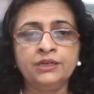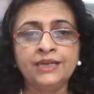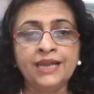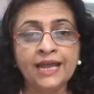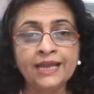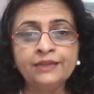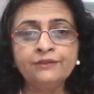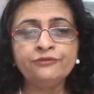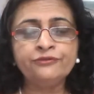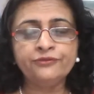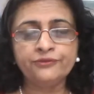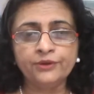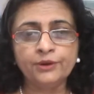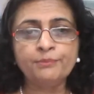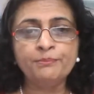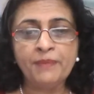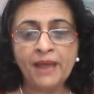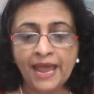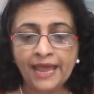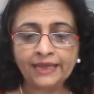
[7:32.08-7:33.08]
life
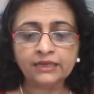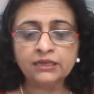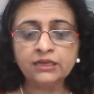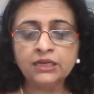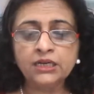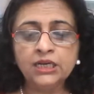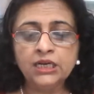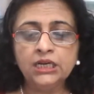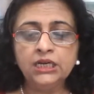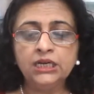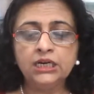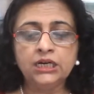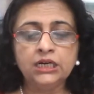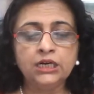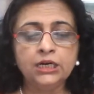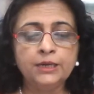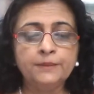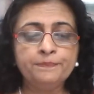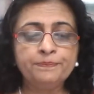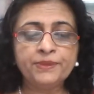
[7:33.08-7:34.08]
back,
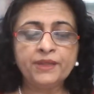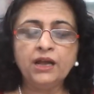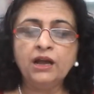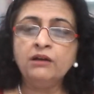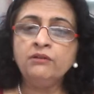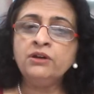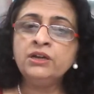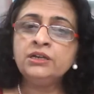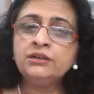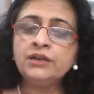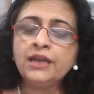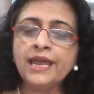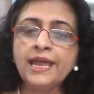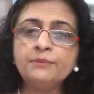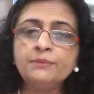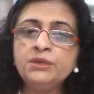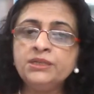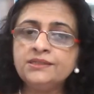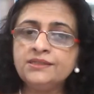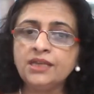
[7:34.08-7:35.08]
our
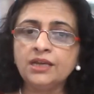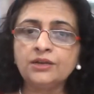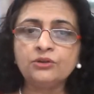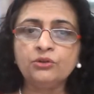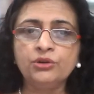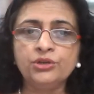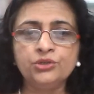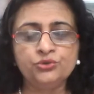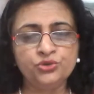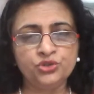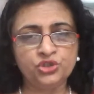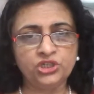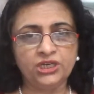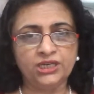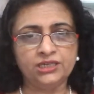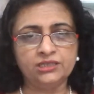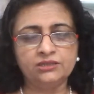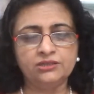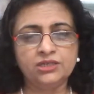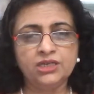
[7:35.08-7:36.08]
habits are going to
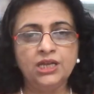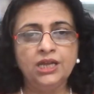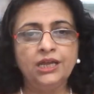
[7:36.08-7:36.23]
change.